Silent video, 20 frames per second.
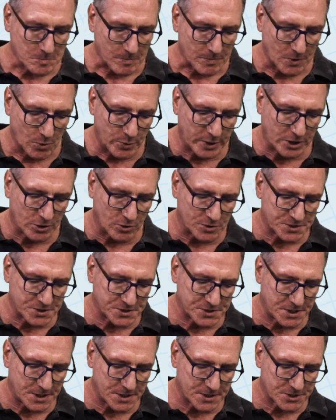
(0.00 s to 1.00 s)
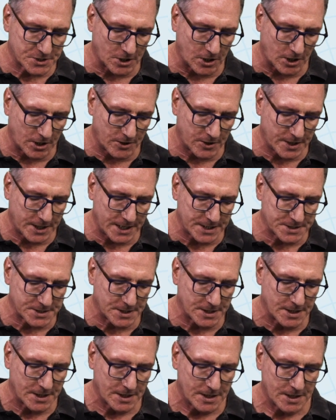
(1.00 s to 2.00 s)
We can also see the Sahara
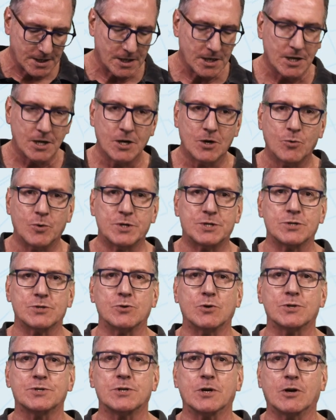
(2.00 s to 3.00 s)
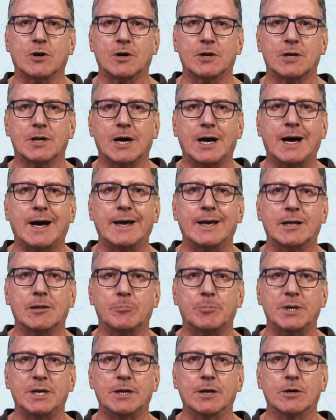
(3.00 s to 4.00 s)
Desert, which has also got high
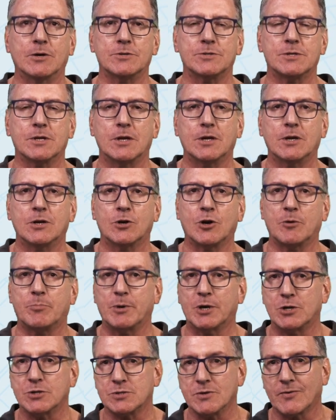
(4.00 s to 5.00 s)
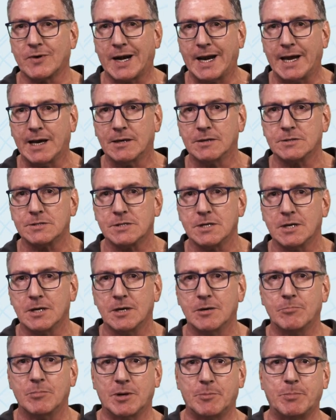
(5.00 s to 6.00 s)
albedos, not because of clouds,
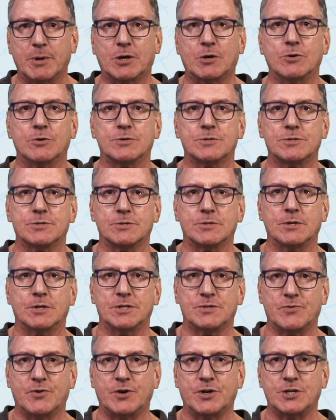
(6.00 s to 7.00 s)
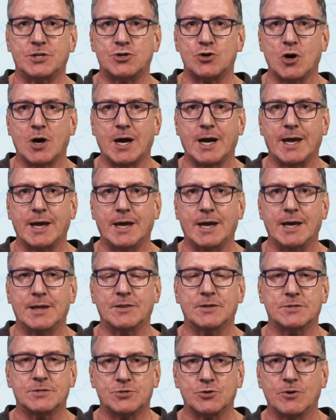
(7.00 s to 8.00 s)
but because it's very dry and the
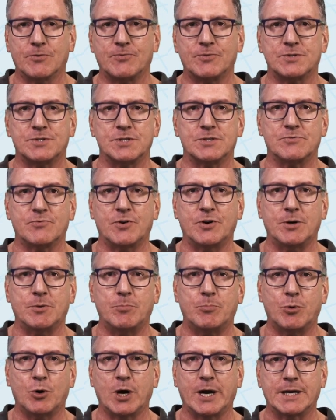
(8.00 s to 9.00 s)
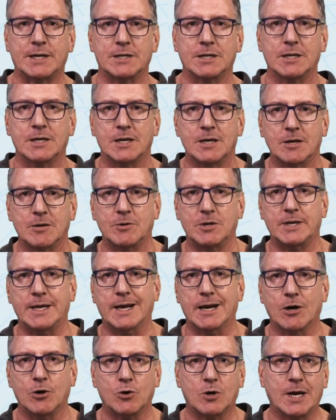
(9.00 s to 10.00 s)
surface is very bright
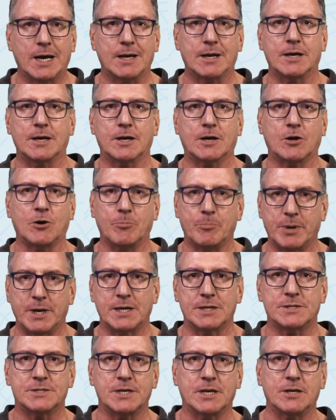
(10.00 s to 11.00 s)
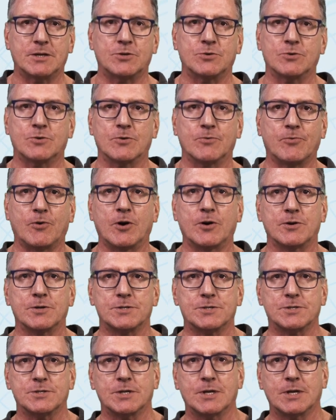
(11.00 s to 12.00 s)
yellow color compared, say, to the forests.